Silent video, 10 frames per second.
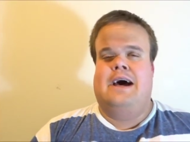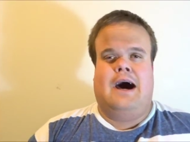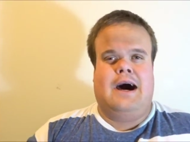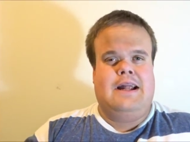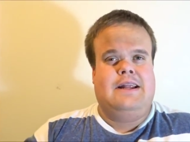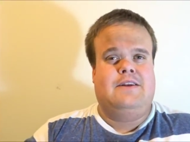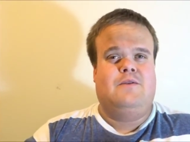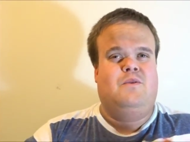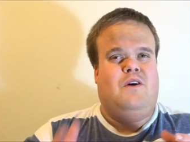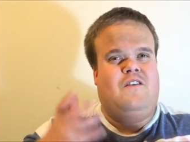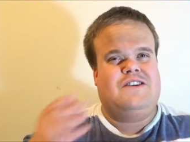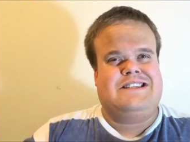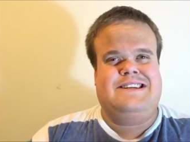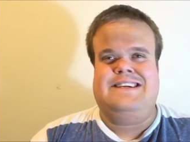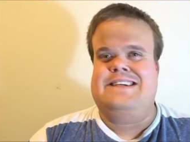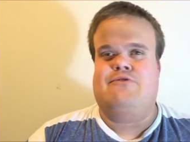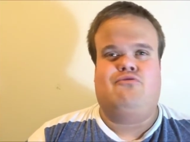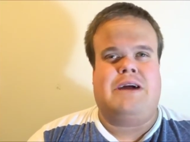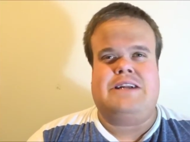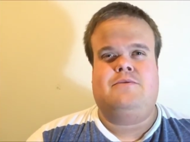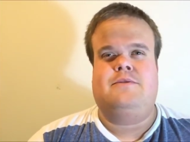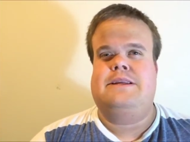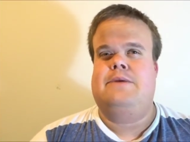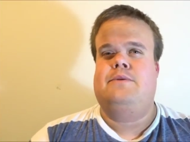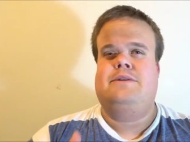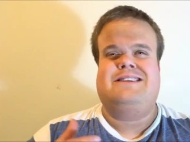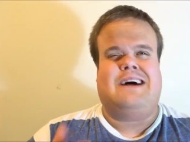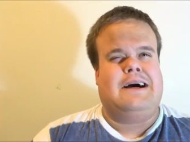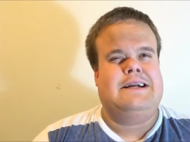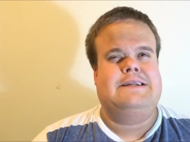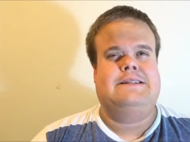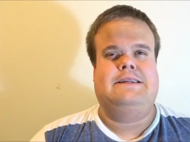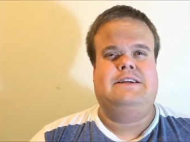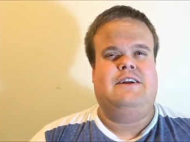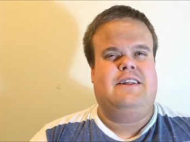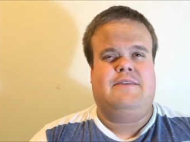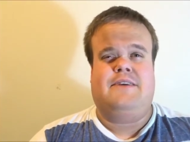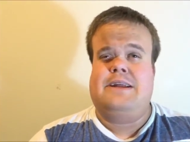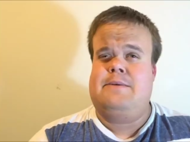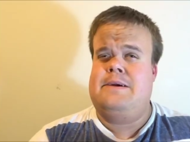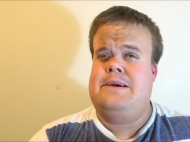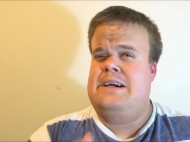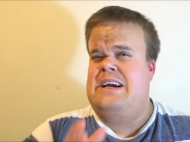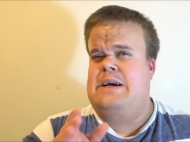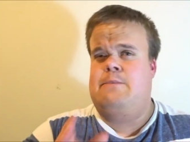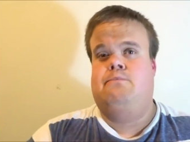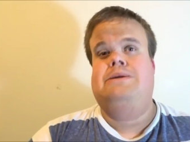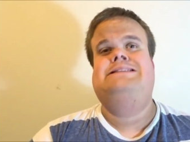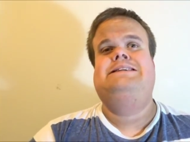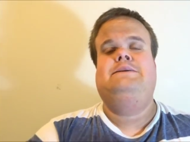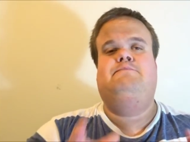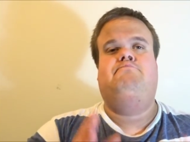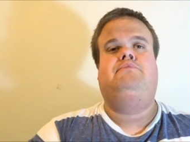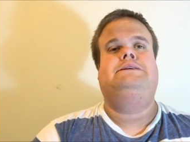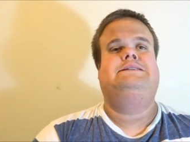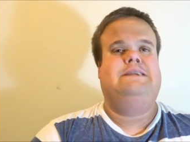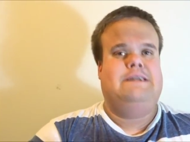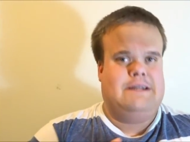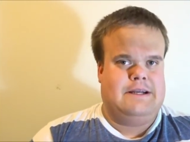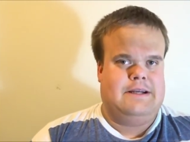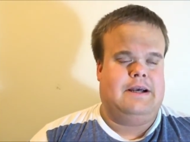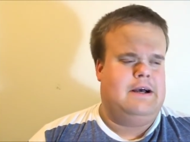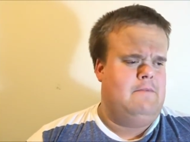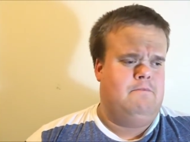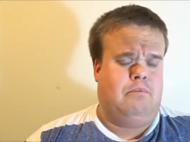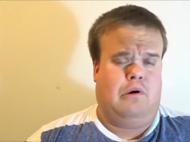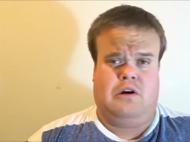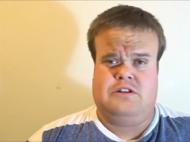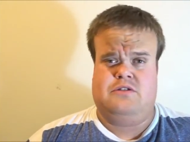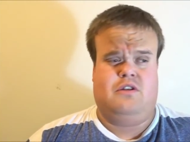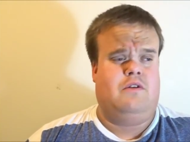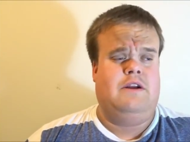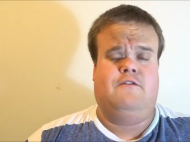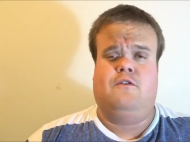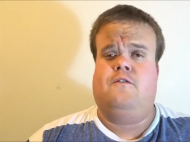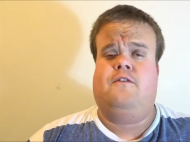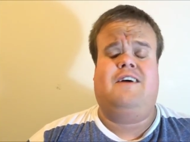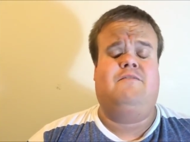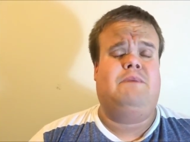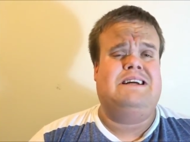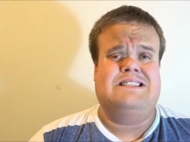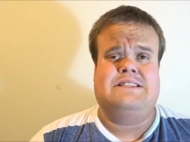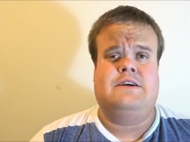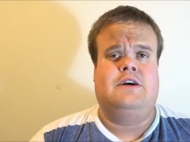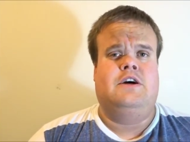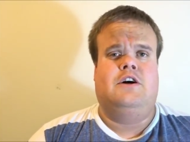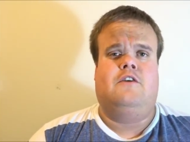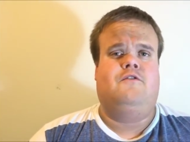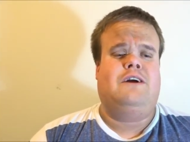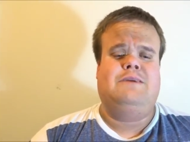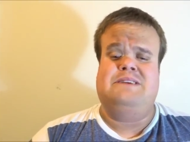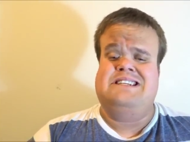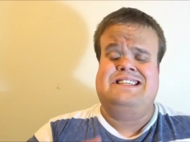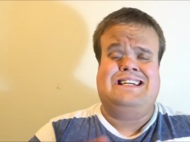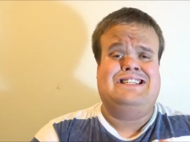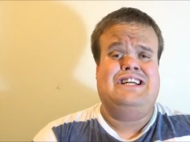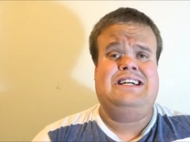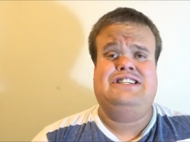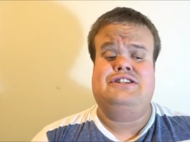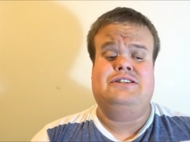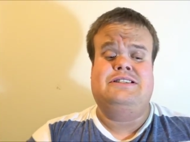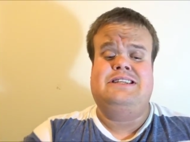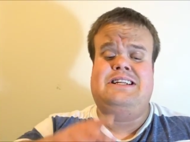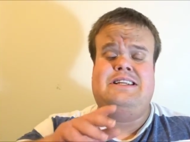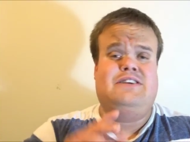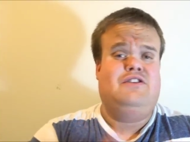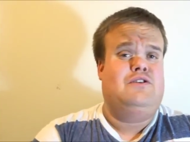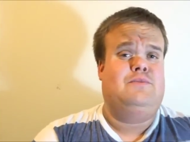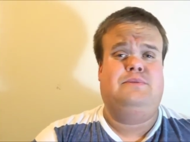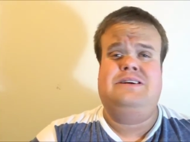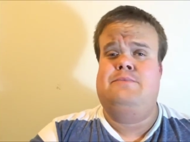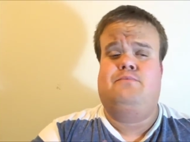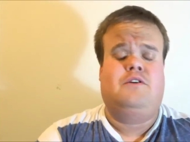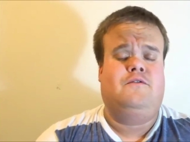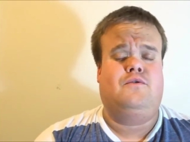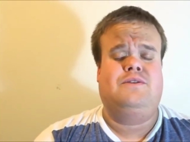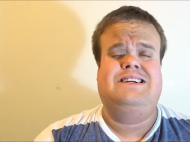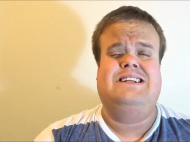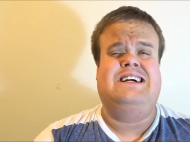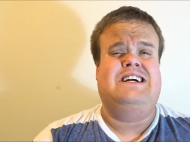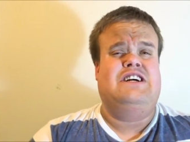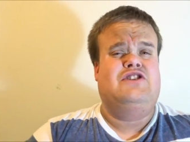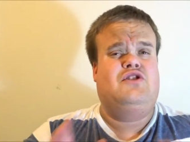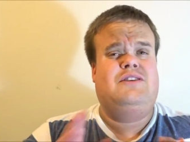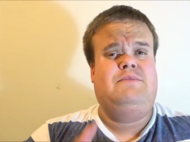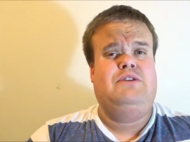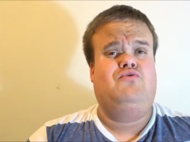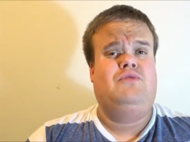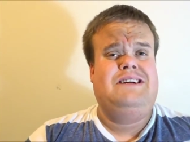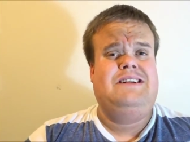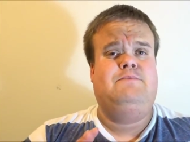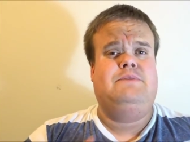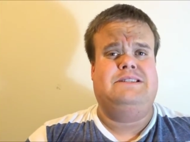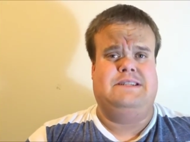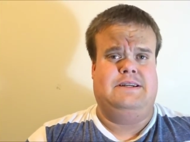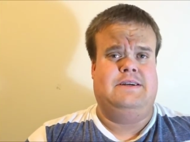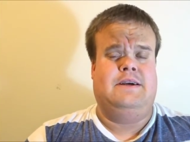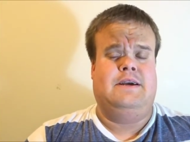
Ireland were obviously rattled, they were tired. You know, they've had a, a busy, busy um, past three, four, five months of rugby, Six Nations, then the European Pro fourteen. So they've been really busy.